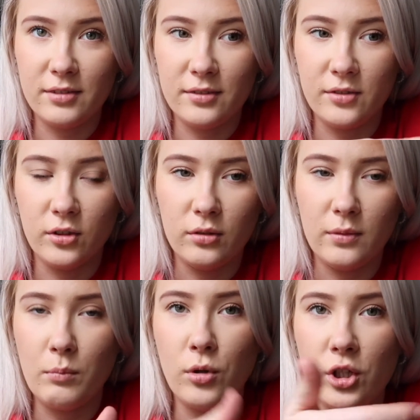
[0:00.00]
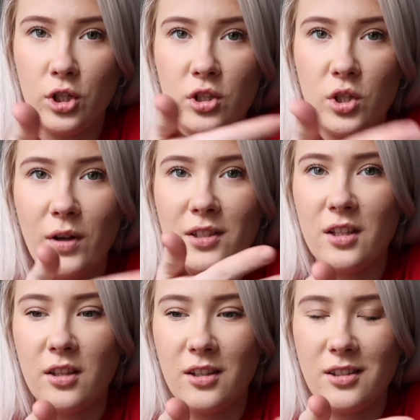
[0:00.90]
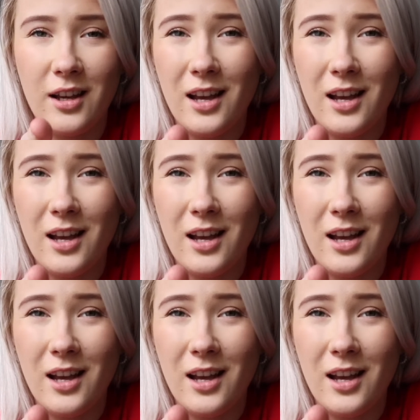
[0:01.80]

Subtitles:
for Monday, Tuesday, Wednesday, Thursday.